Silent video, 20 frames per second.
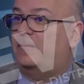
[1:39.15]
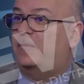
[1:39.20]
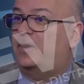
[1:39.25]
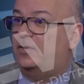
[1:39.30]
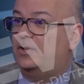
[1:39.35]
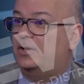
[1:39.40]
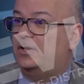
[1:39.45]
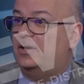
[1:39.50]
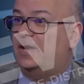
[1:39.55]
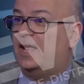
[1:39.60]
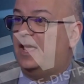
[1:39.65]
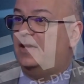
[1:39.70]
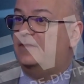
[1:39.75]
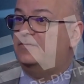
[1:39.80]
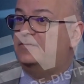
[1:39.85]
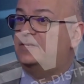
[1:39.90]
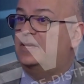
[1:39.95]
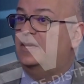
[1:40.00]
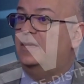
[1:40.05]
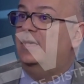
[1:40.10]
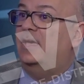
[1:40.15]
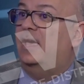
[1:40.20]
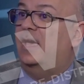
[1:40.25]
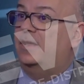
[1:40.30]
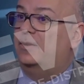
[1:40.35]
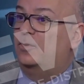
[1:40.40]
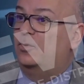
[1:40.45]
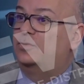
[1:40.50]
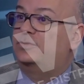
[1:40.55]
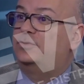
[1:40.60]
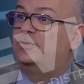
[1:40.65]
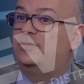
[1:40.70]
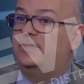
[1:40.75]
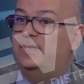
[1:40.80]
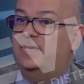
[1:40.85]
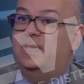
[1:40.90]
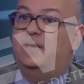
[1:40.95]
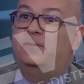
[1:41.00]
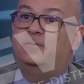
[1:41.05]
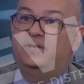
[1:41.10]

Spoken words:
American lives and also the